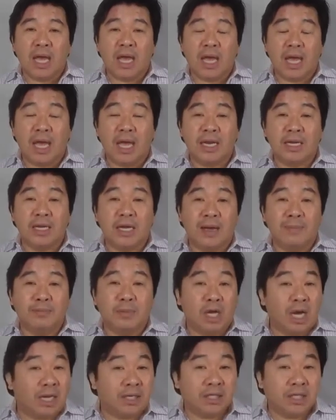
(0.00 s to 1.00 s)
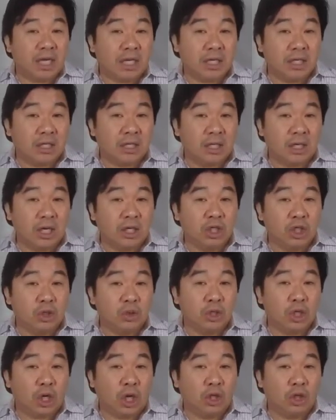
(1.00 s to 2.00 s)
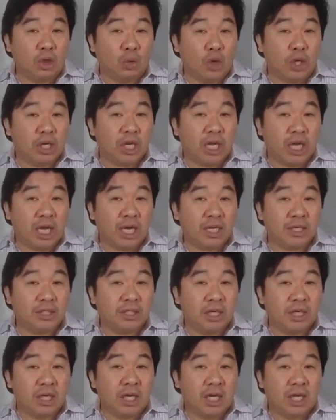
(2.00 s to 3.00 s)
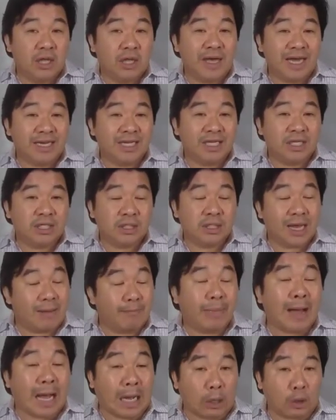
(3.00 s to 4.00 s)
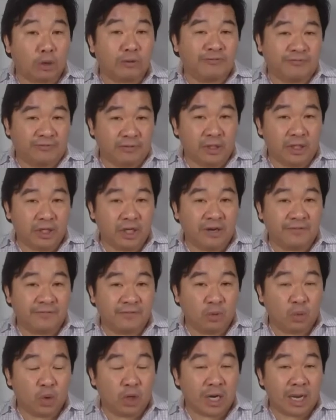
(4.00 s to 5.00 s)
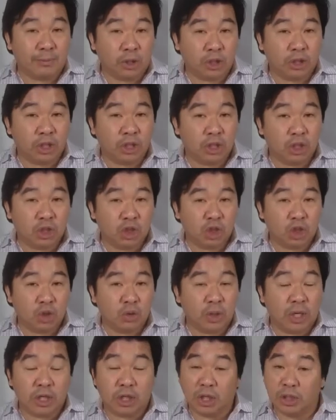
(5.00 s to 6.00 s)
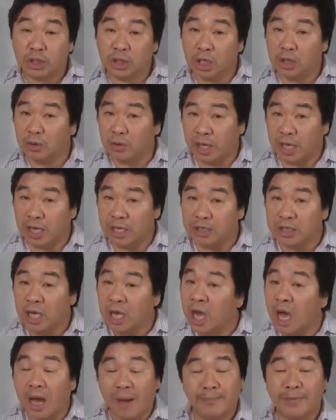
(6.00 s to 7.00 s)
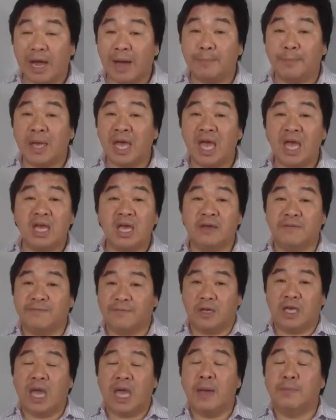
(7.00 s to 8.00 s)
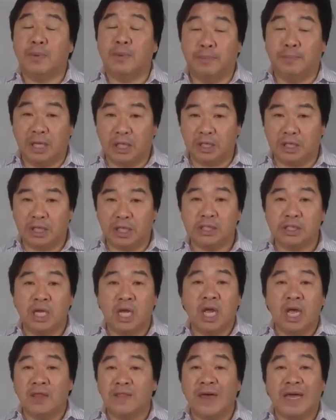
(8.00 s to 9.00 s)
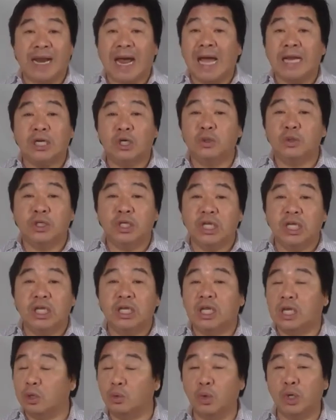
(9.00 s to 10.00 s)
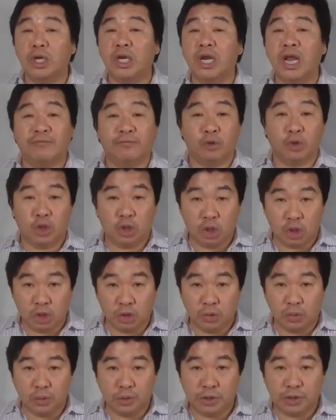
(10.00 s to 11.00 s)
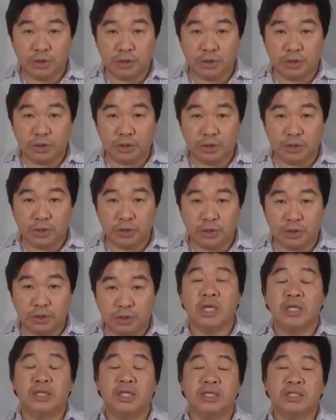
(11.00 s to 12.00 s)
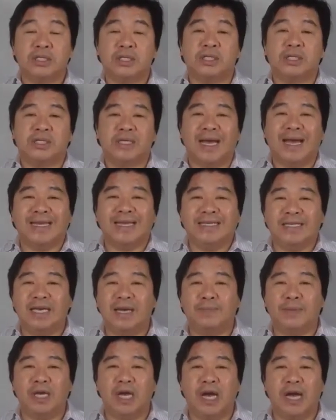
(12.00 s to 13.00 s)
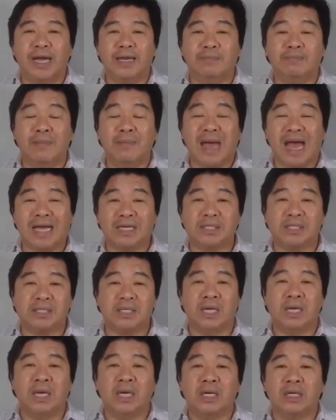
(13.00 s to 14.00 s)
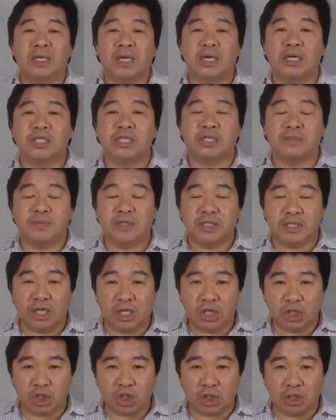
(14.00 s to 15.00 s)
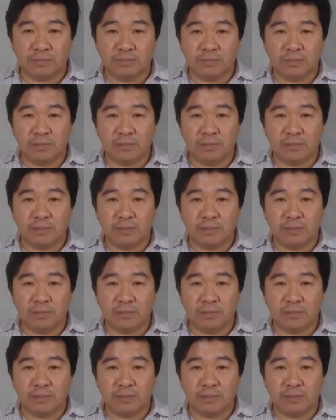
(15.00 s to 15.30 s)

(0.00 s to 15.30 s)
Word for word: And I'm not getting a unit on the one hand that is not powerful enough for what I'm looking to do. And on the other hand, I'm not paying for capabilities that I don't need and would never use. This is the idea behind mass customization.